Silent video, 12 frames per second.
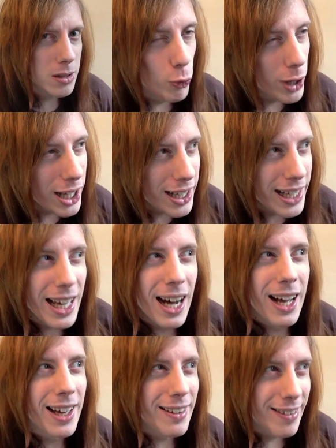Really,
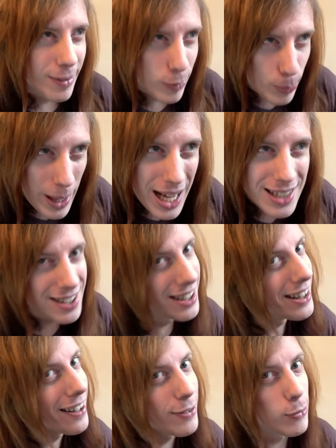I expect
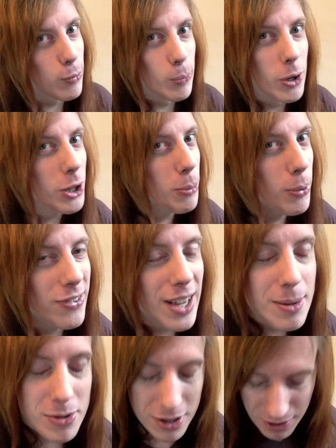that this was more the
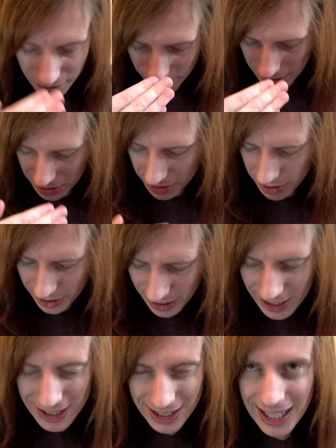perception of
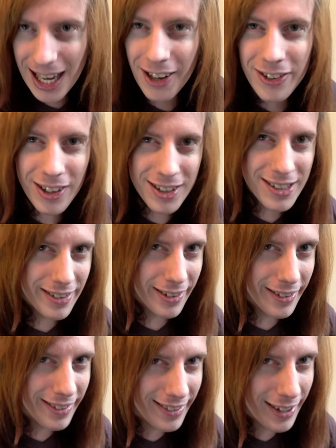looking down on a
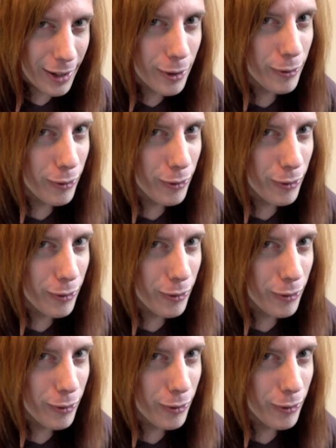torso